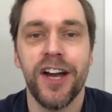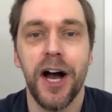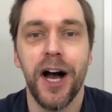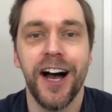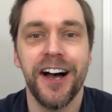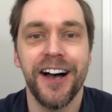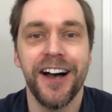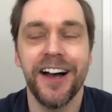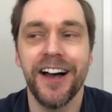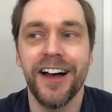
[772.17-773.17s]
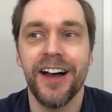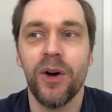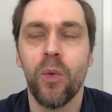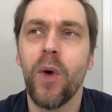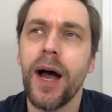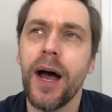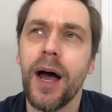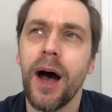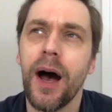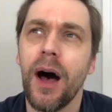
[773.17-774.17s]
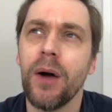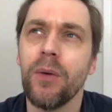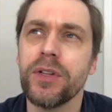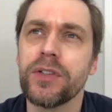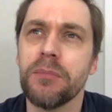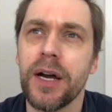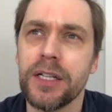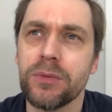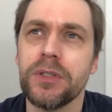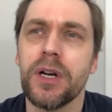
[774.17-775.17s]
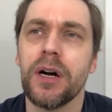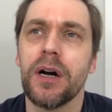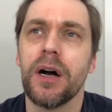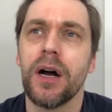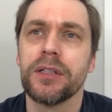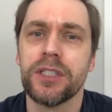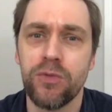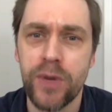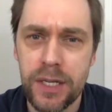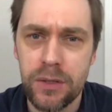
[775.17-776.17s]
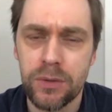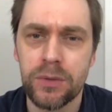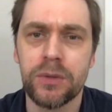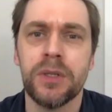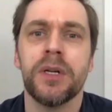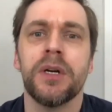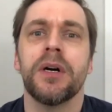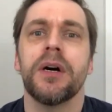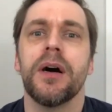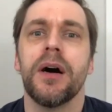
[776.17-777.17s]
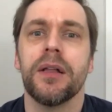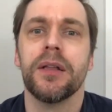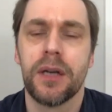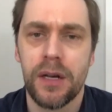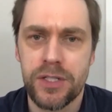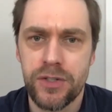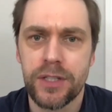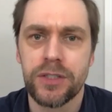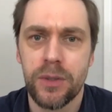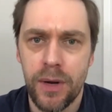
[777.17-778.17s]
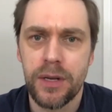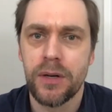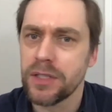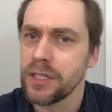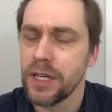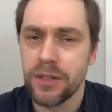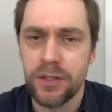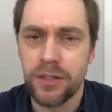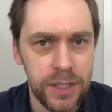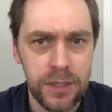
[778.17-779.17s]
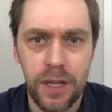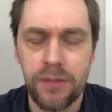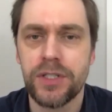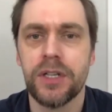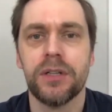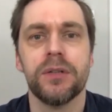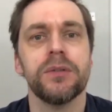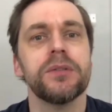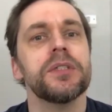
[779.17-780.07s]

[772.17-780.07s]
Where I was, my agent, yeah, I did a recall. The casting director who I know said, yeah, the director loves you.